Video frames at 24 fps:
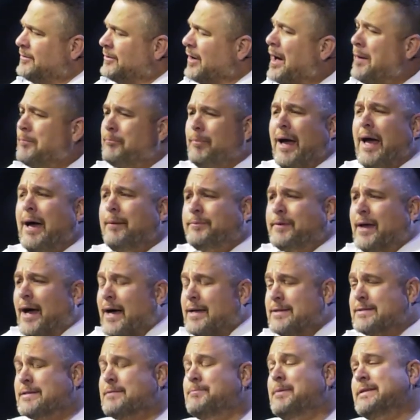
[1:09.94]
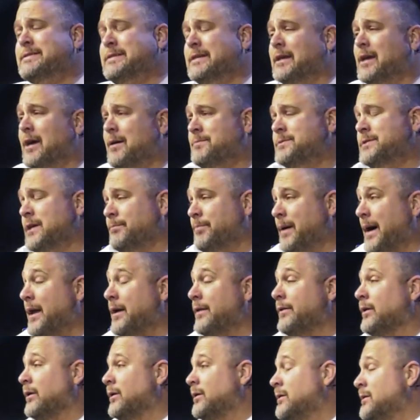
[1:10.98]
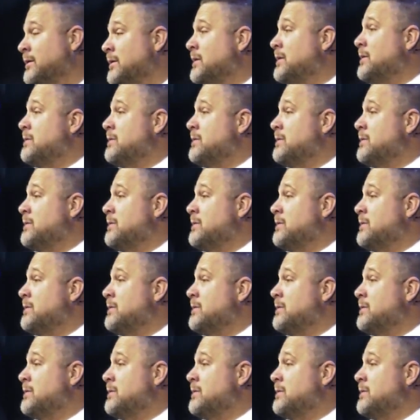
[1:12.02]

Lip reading: John baptizes him. As he comes up out of the